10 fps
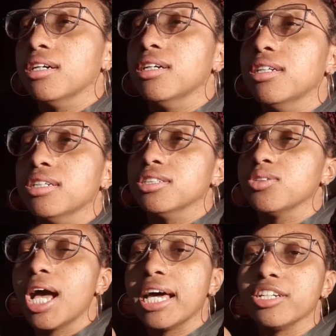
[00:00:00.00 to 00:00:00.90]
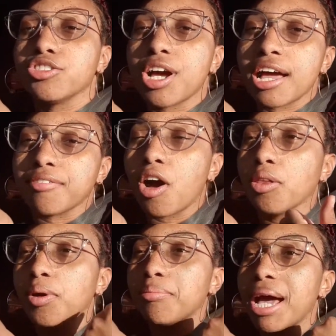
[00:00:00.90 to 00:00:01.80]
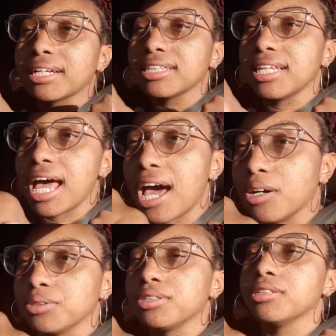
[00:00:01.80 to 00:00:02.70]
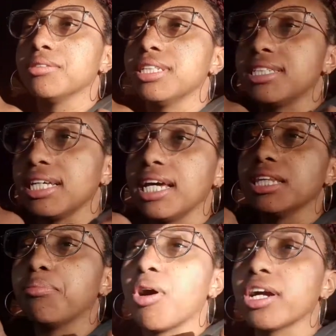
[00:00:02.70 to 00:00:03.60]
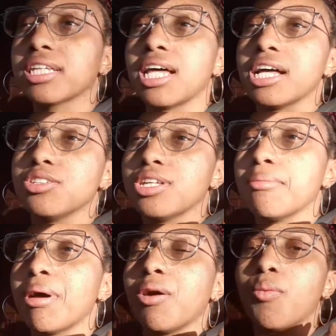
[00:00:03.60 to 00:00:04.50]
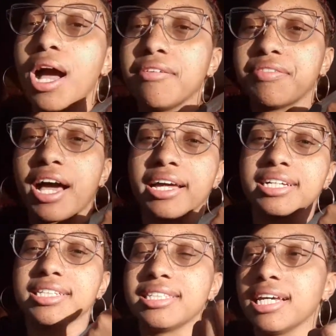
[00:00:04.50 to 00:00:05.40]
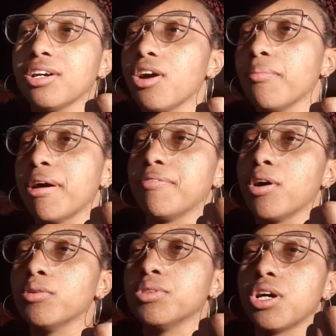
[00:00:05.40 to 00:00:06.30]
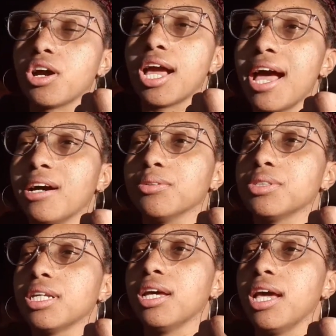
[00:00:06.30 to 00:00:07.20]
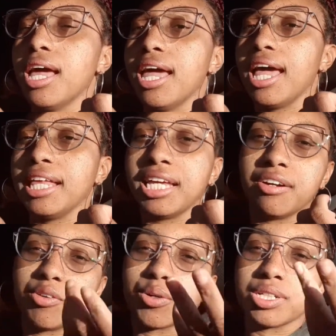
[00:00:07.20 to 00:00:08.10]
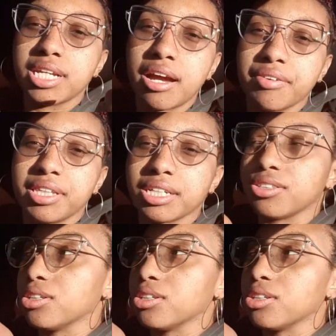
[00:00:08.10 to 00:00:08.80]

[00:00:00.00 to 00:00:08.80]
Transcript: So I had to drive all the way back to the house to sit in the parking lot so that my Wi-Fi could sync on my phone to our house. And then of course- Take the next right onto